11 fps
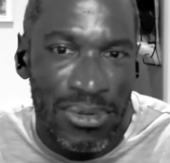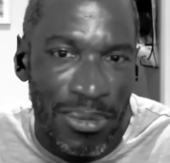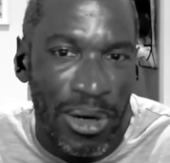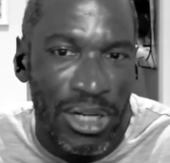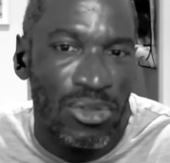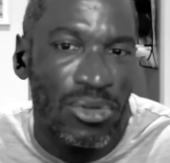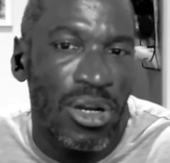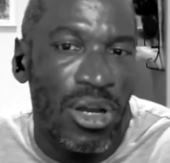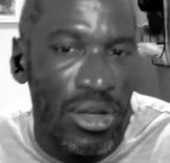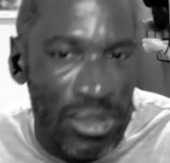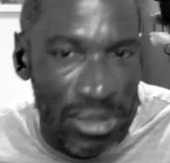the markets don't
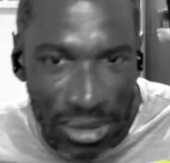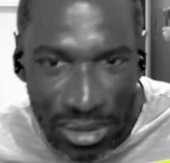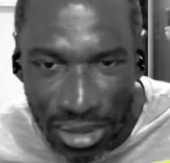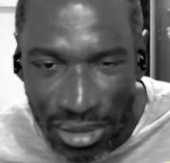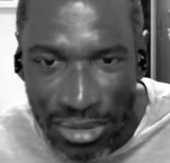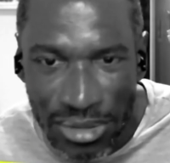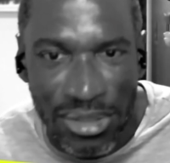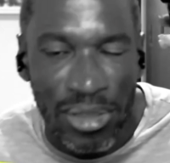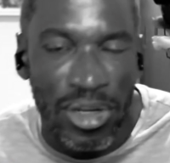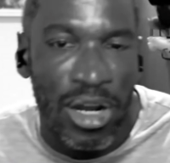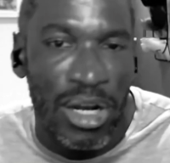
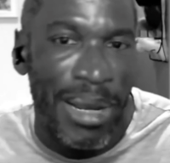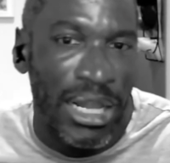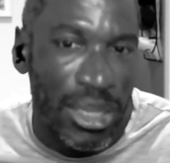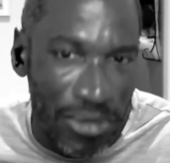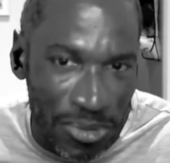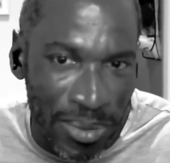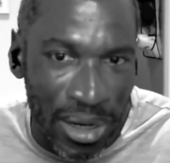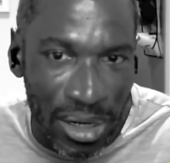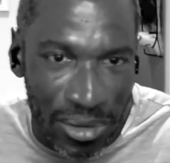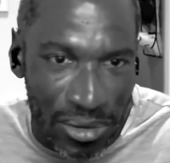necessarily automatically respond.